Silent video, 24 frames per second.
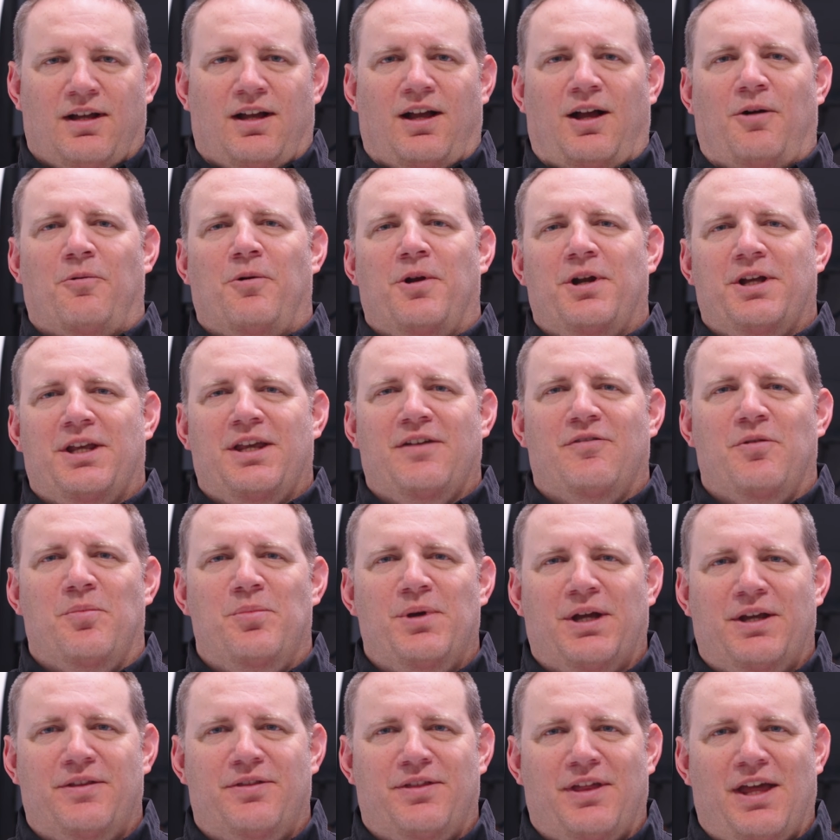I want to give a
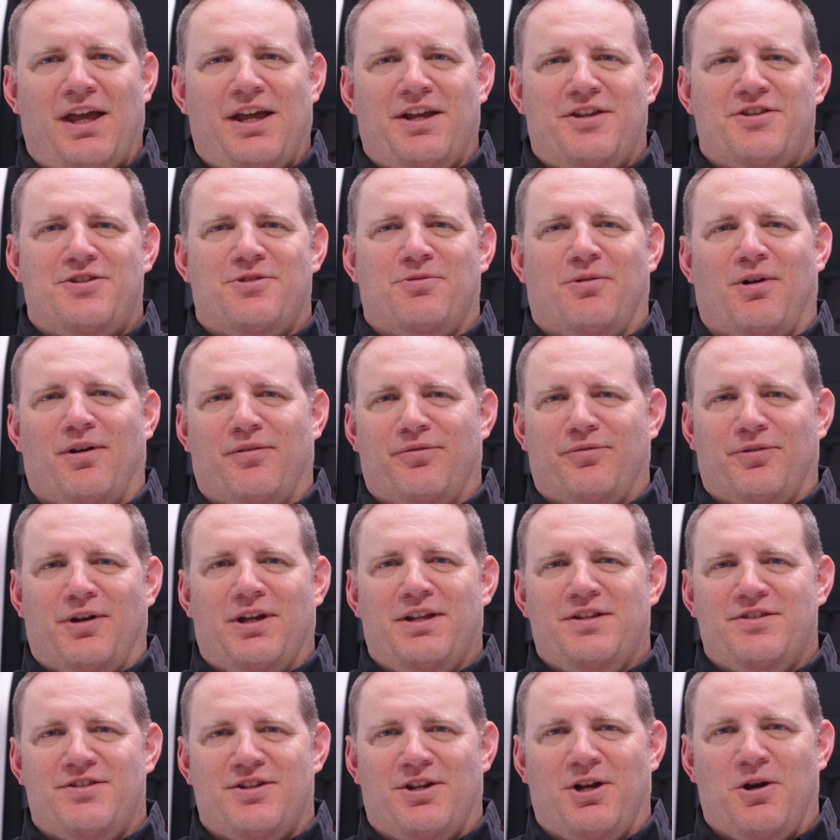big thanks to our
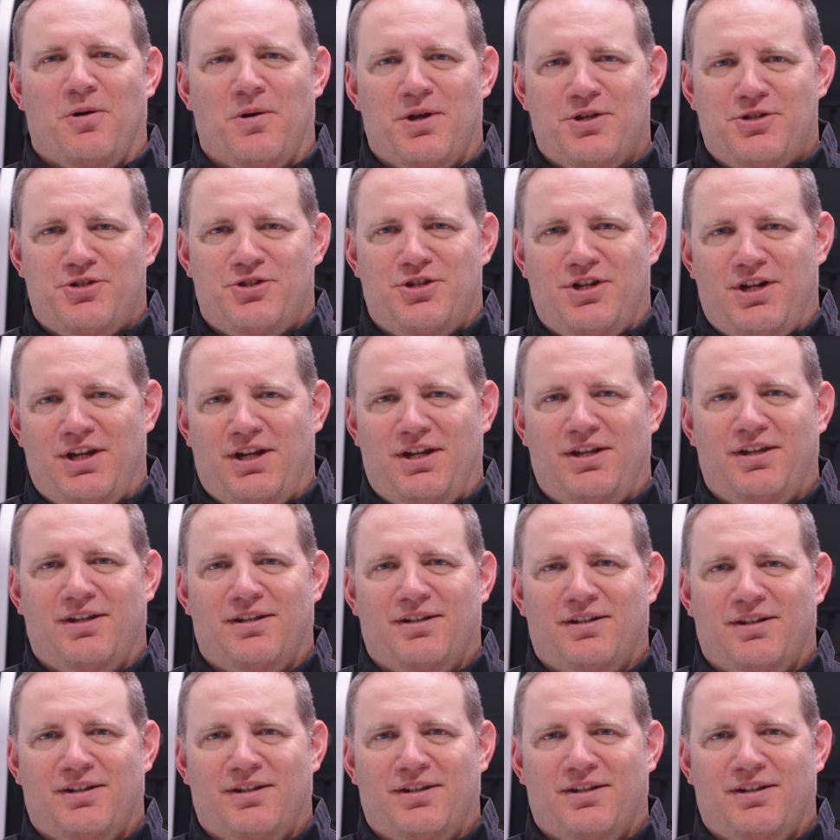friends at OSG